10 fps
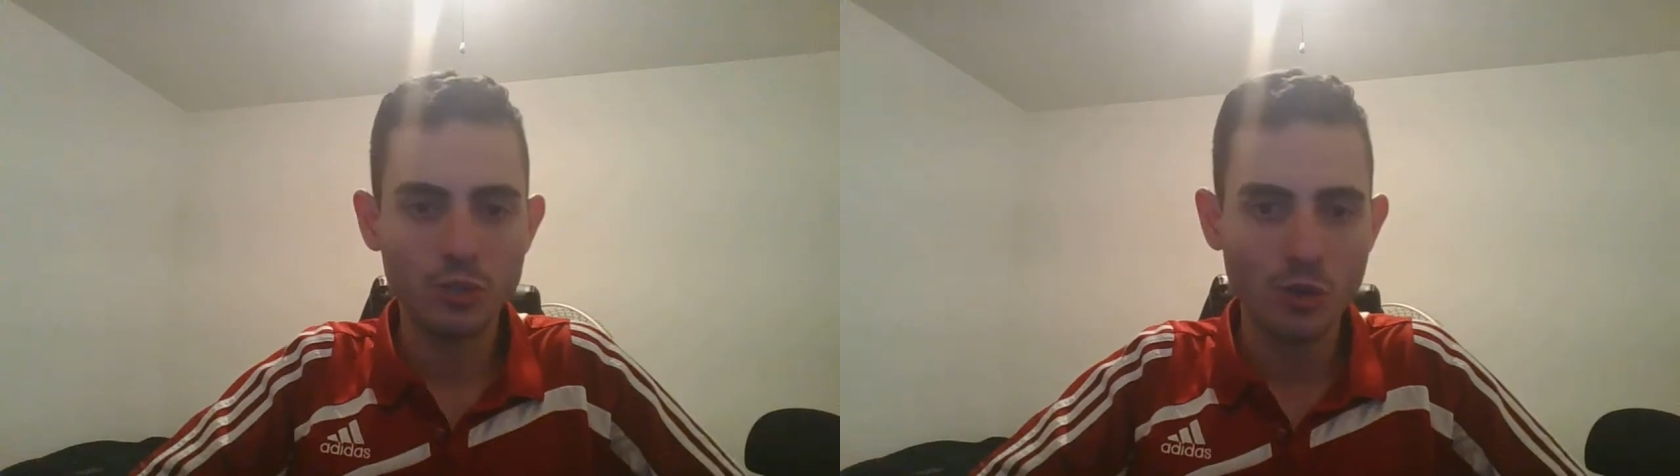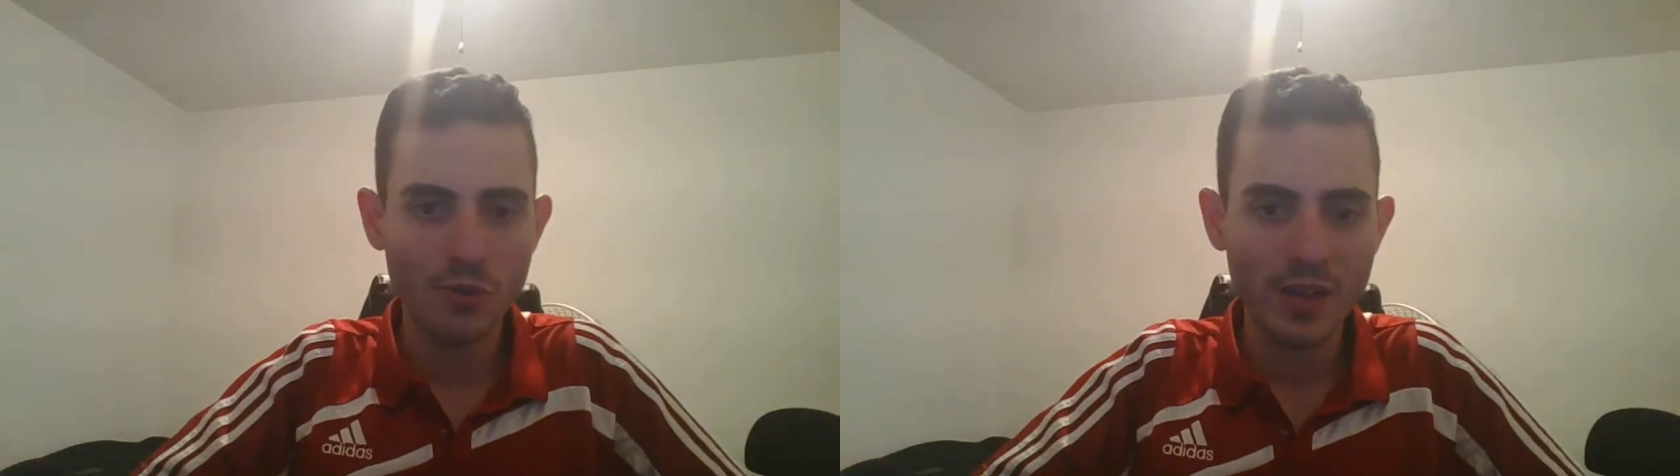
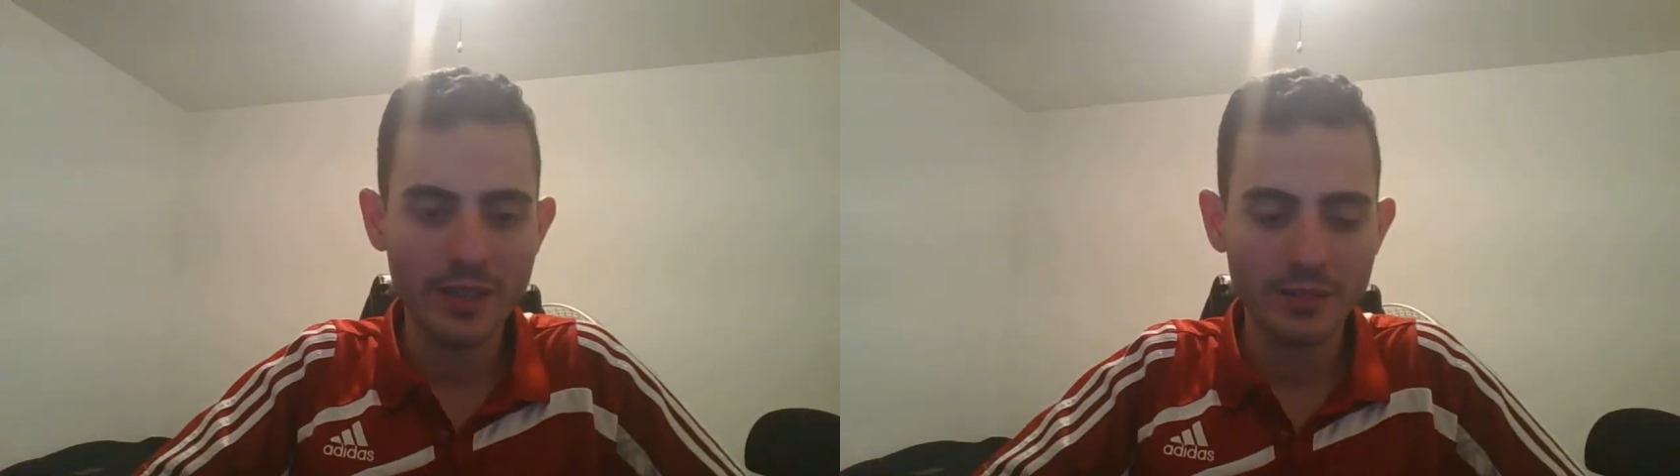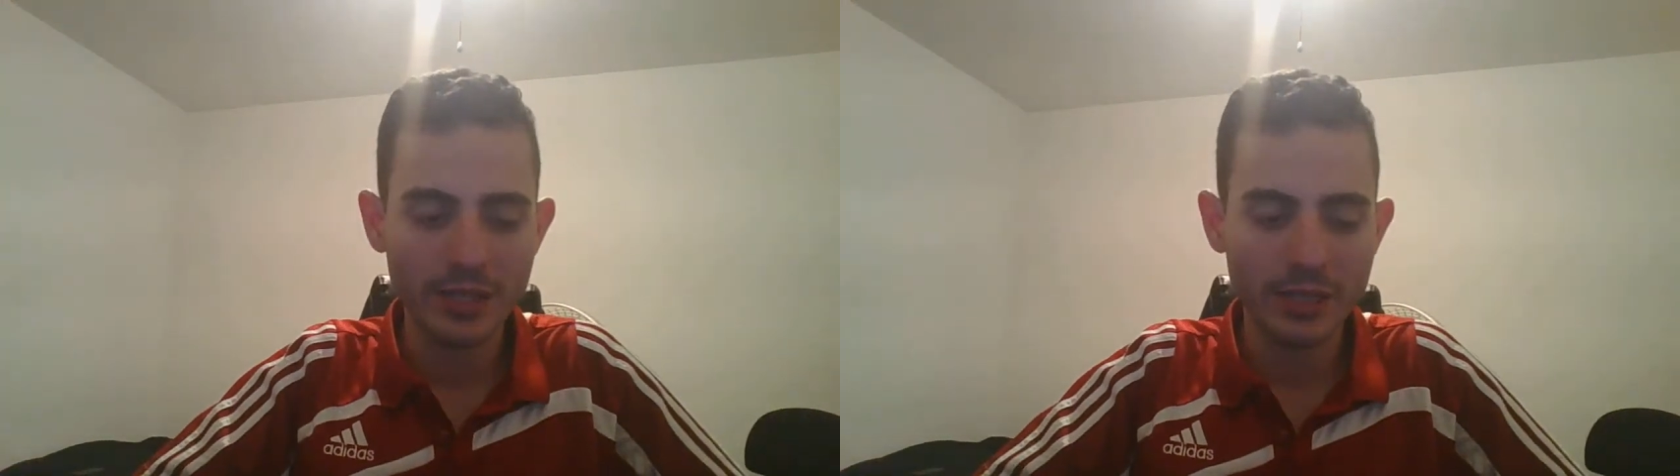
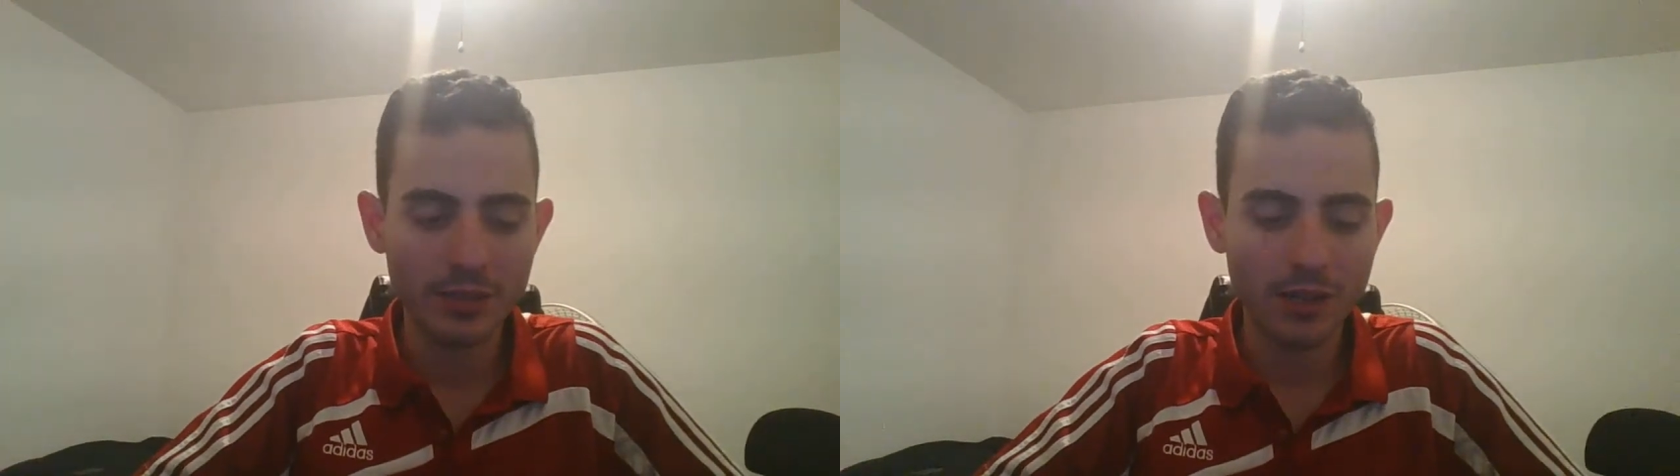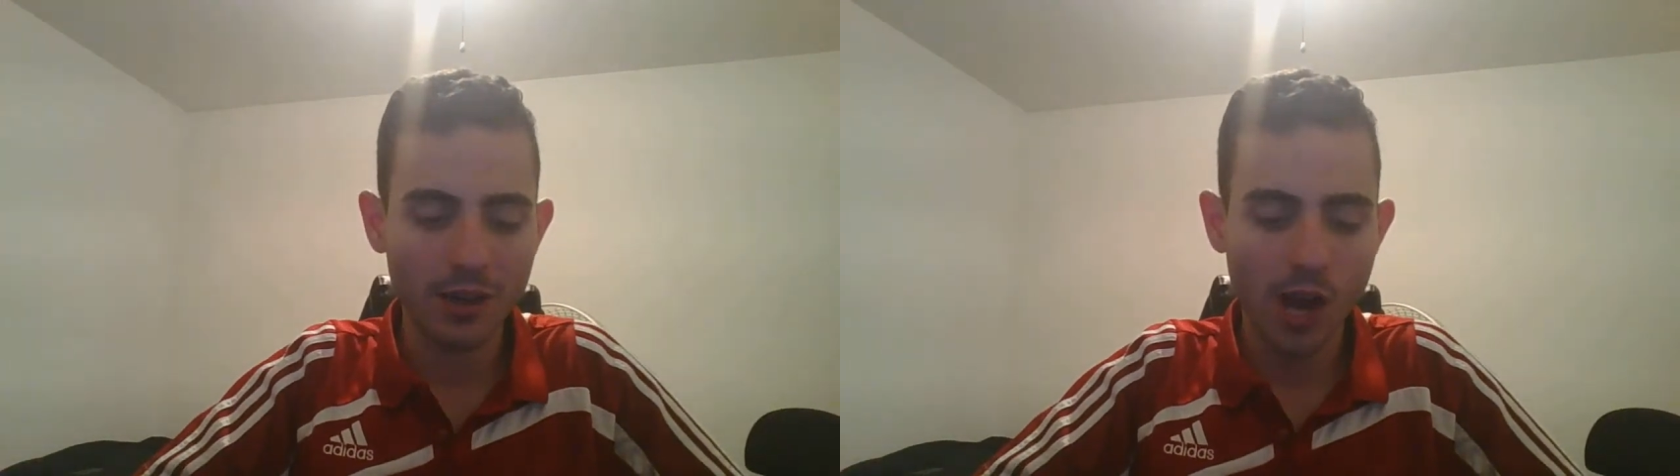survey,
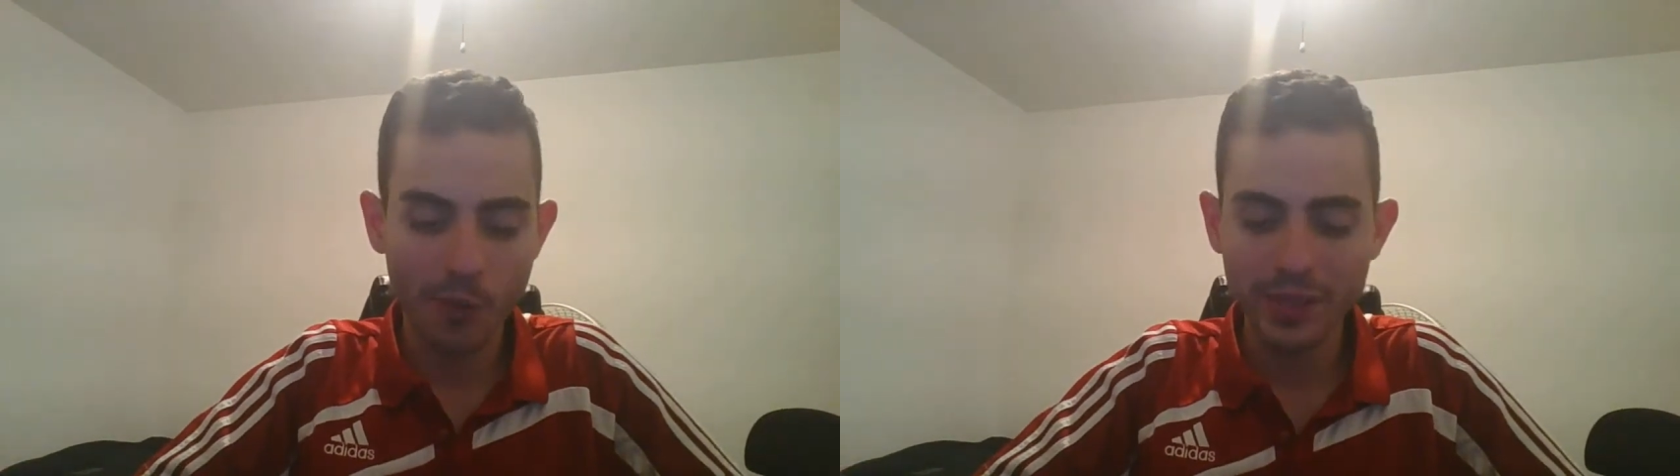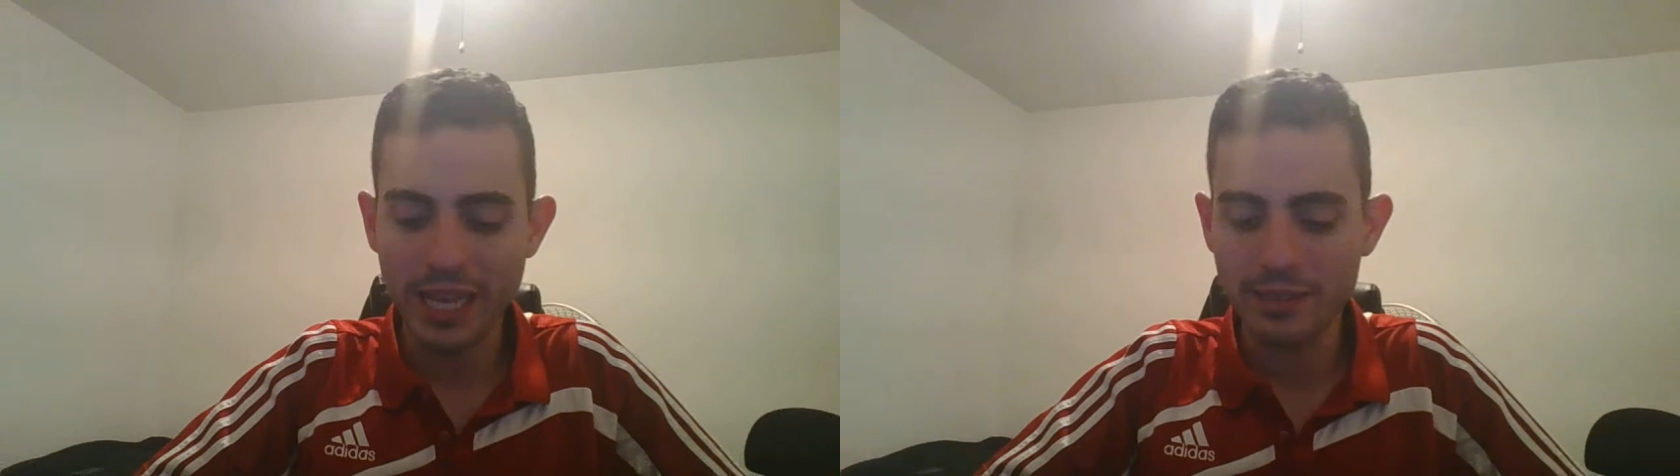this uh,
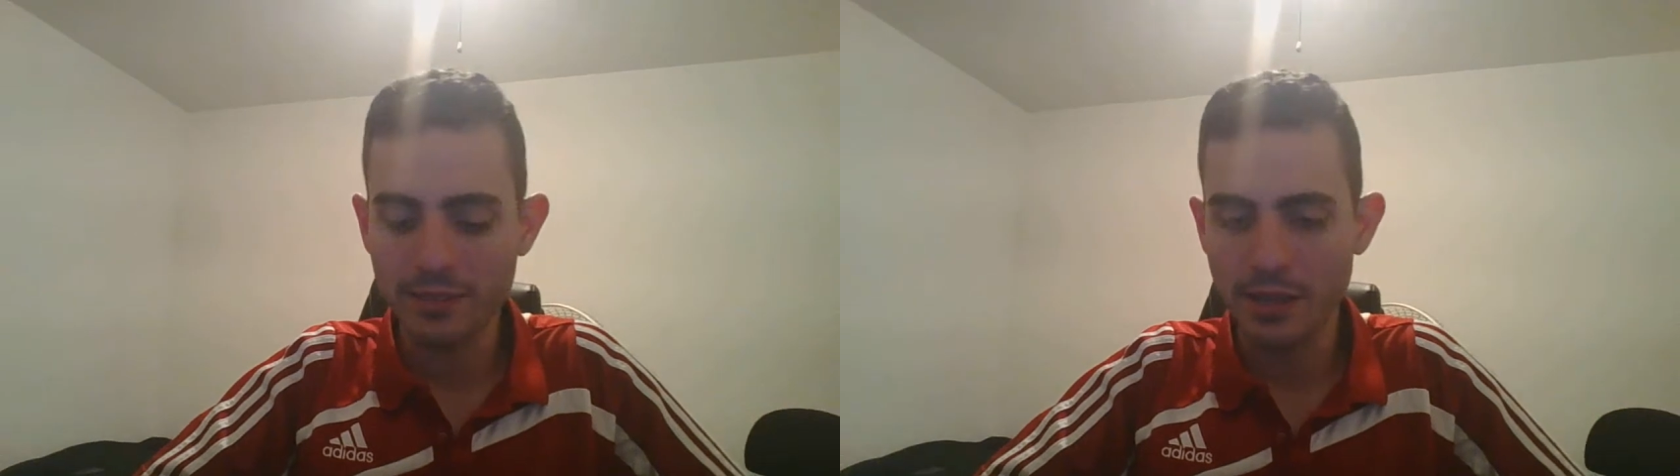update